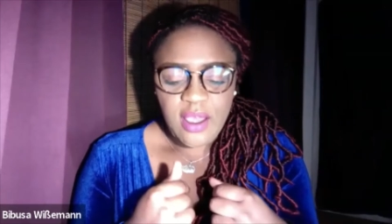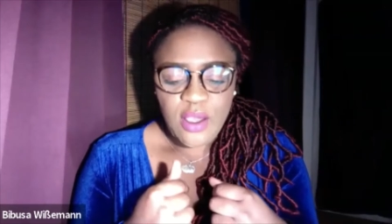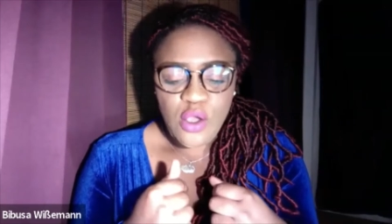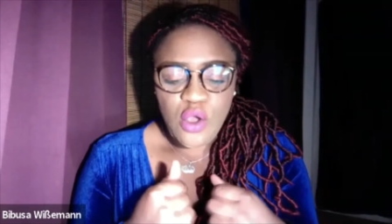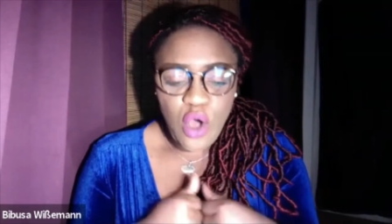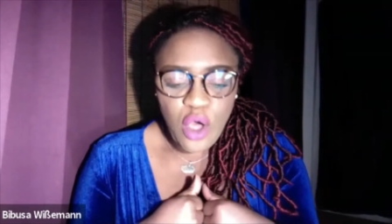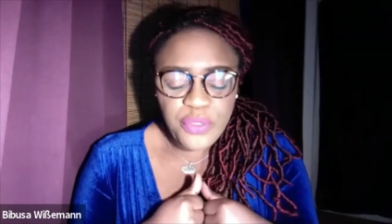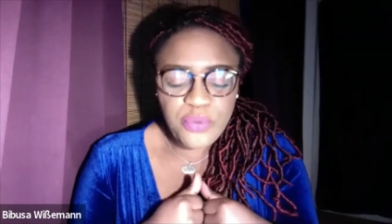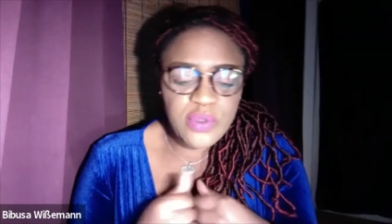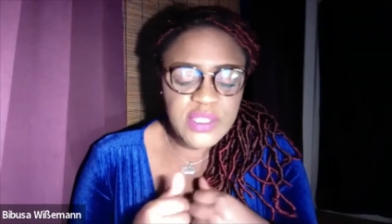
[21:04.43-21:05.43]
go
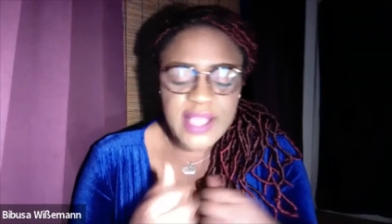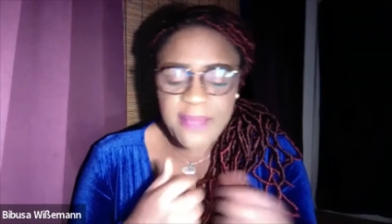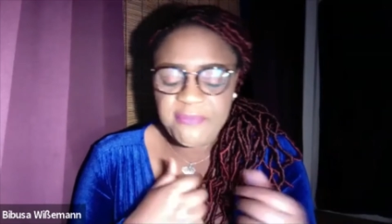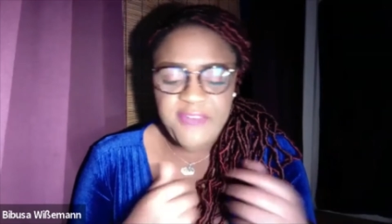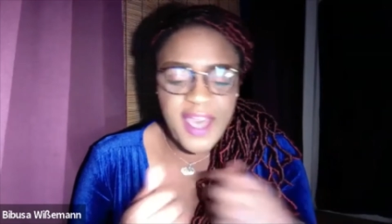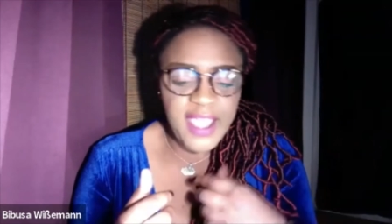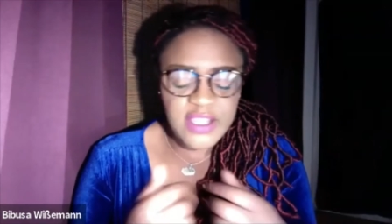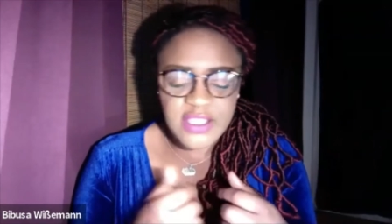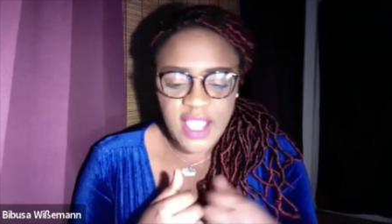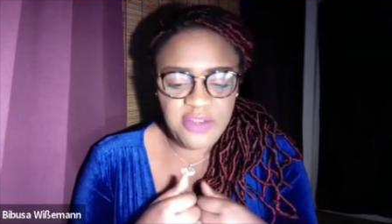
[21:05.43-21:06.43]
through some
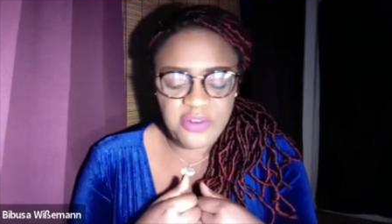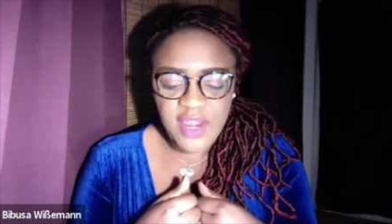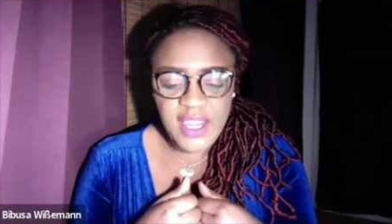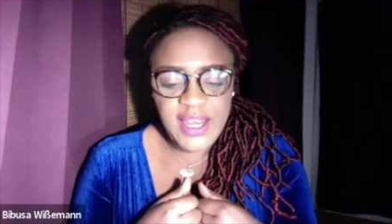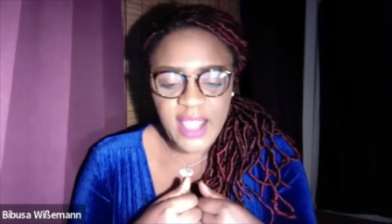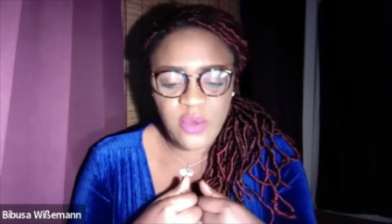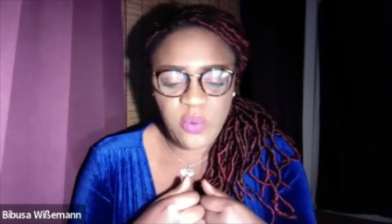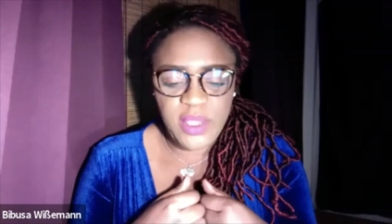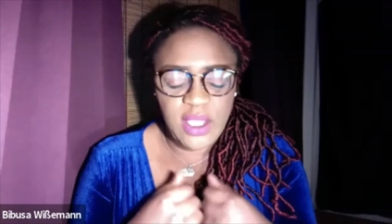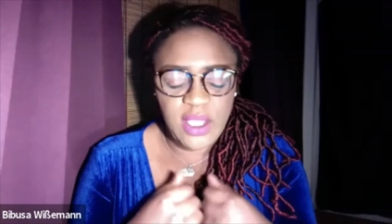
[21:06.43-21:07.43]
fires and rain, and
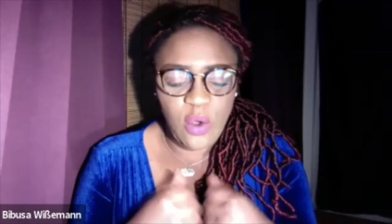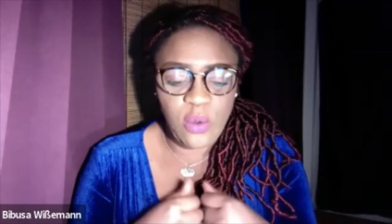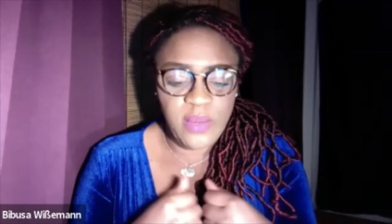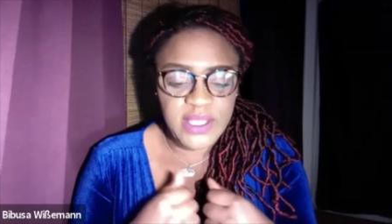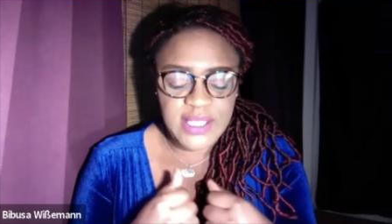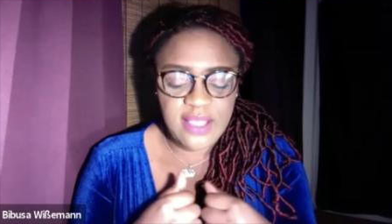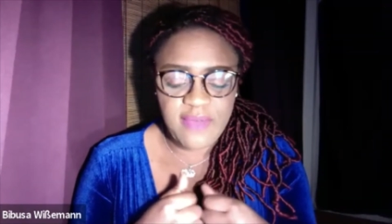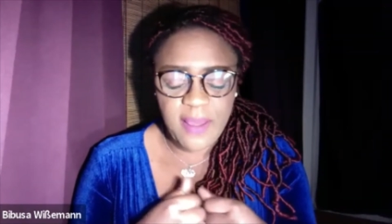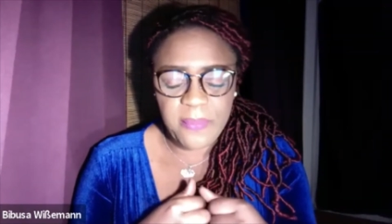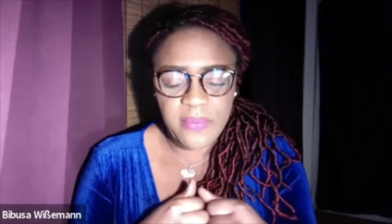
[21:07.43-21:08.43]
we always give
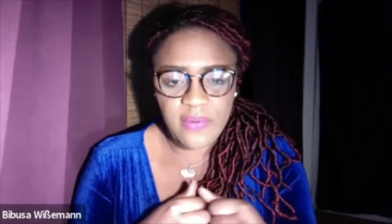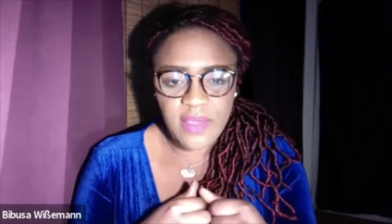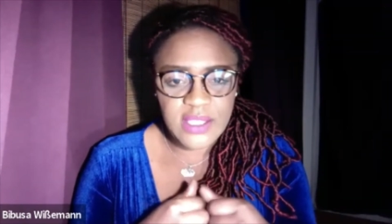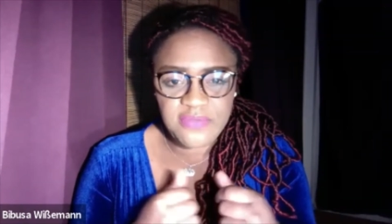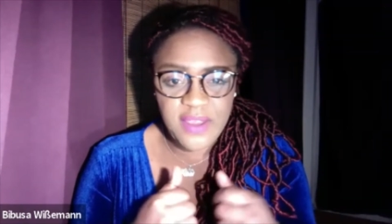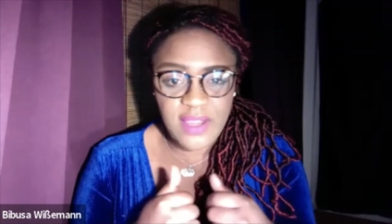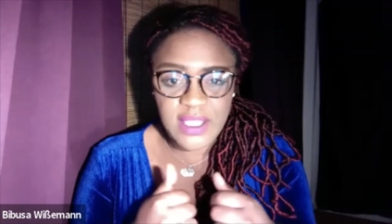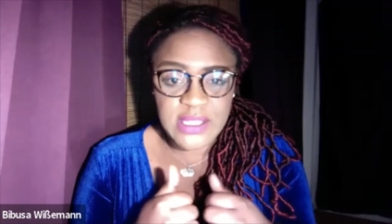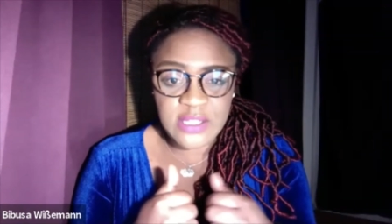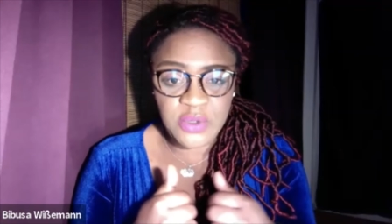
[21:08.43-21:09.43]
up. It's very
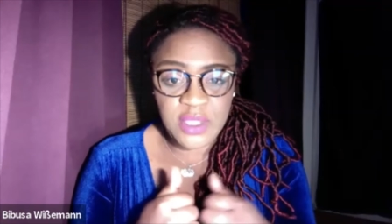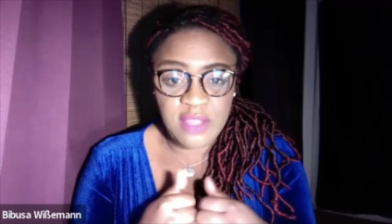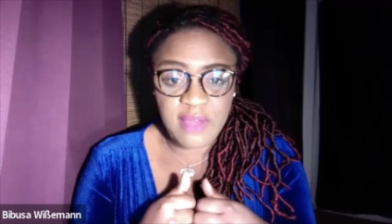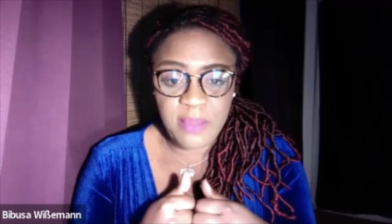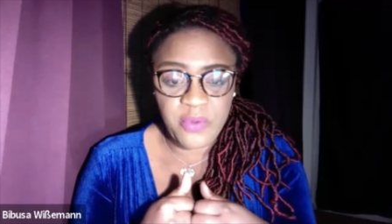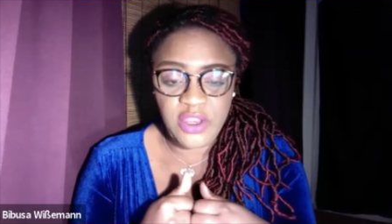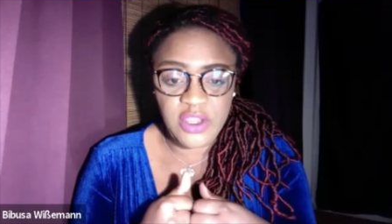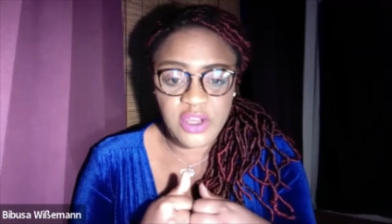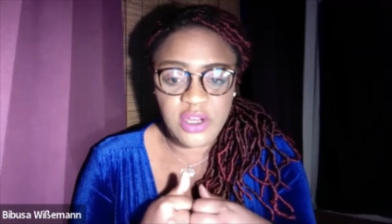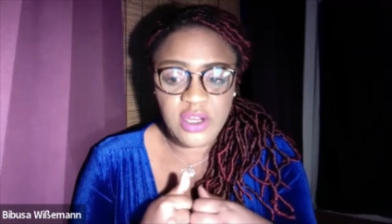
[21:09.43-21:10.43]
easy to give up when
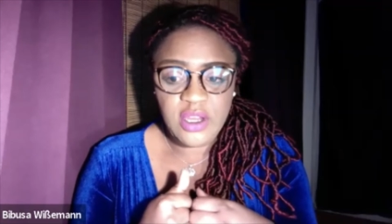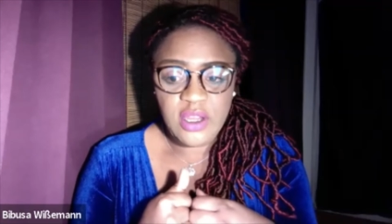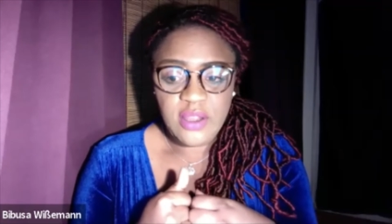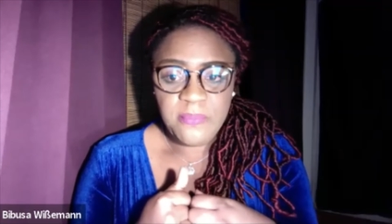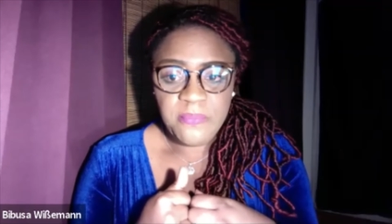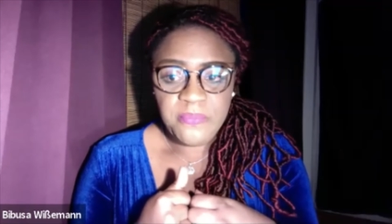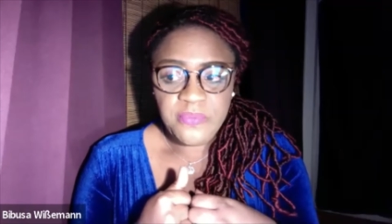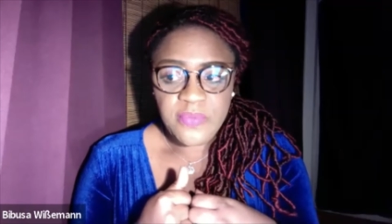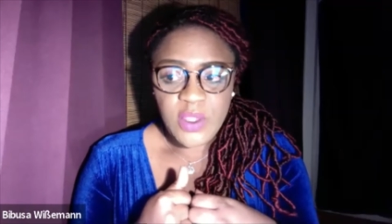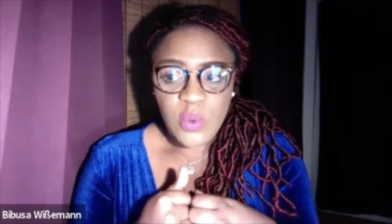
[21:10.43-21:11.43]
you're
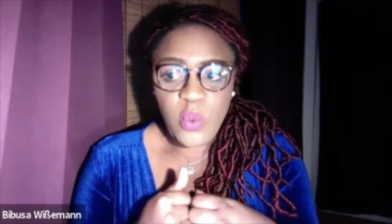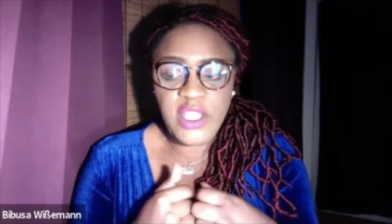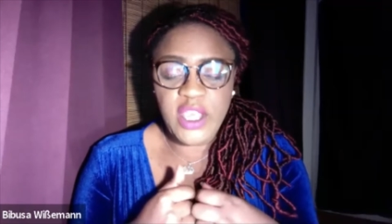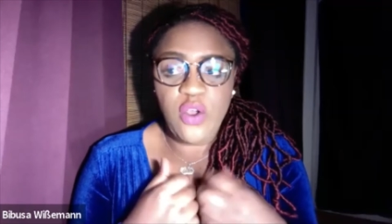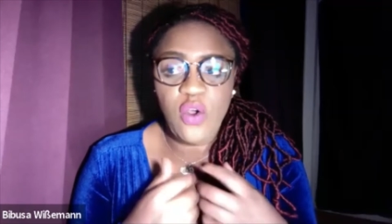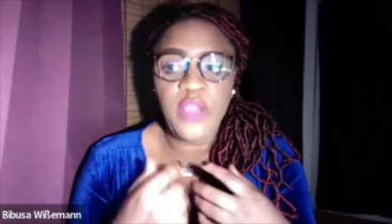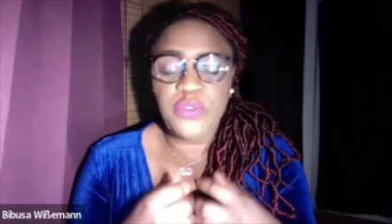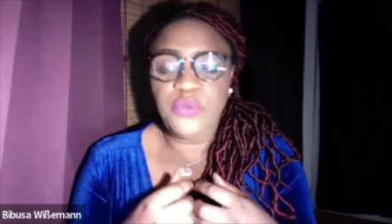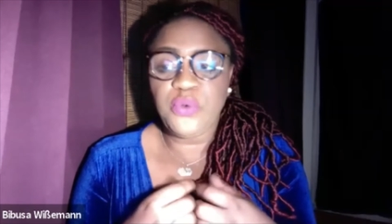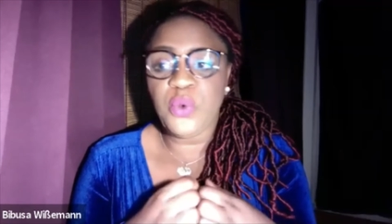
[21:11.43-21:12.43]

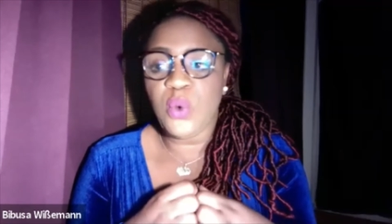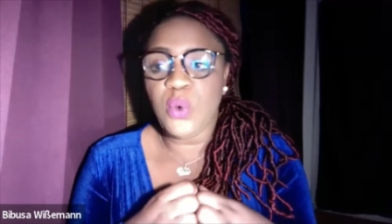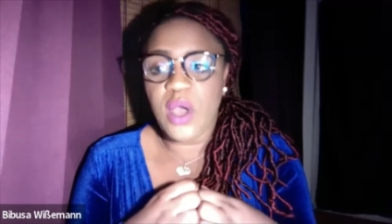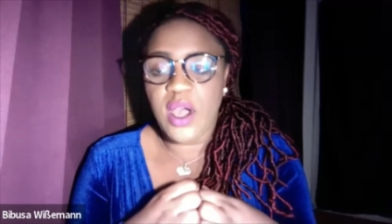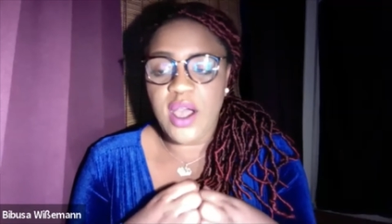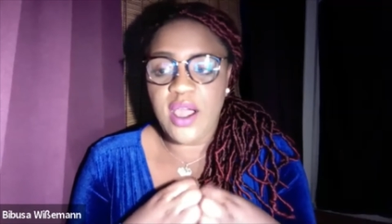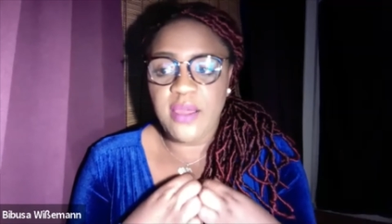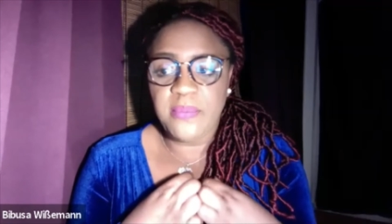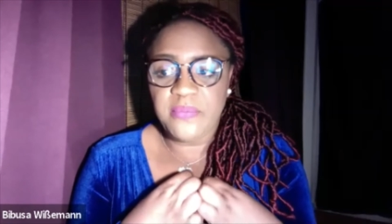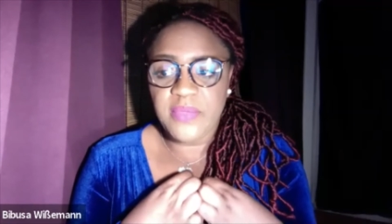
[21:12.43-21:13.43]
going through
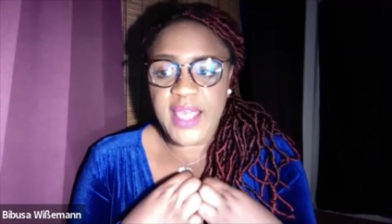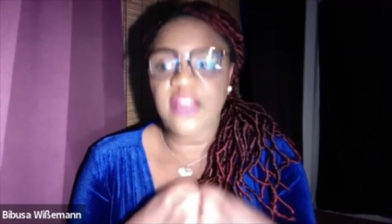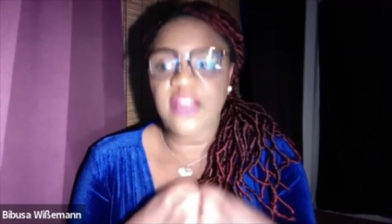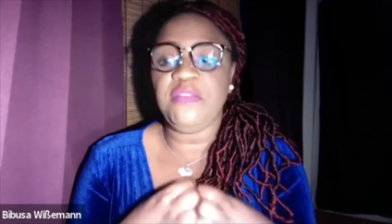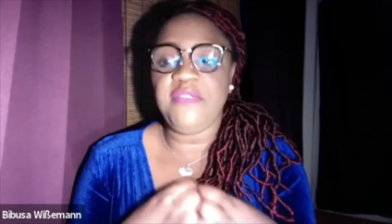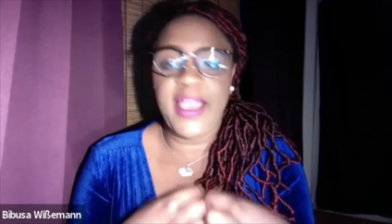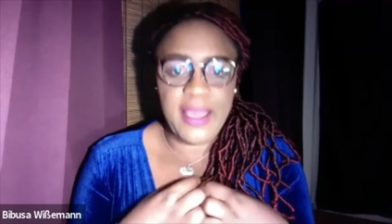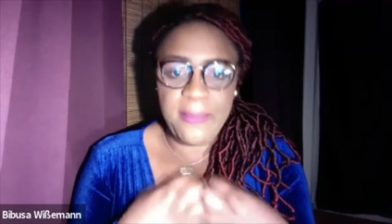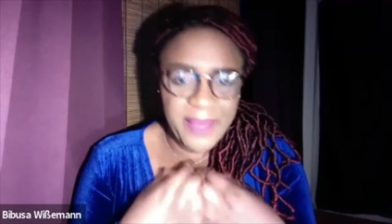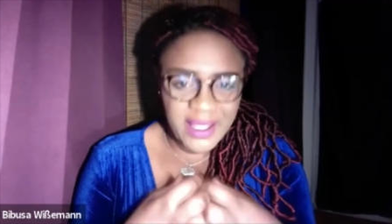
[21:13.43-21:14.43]
kind of
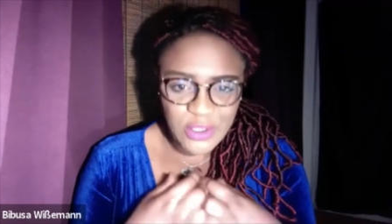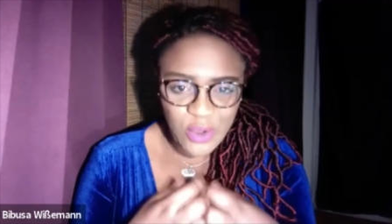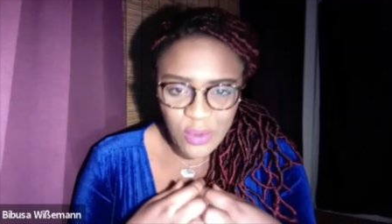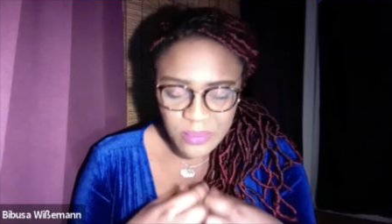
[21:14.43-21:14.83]
like a battle,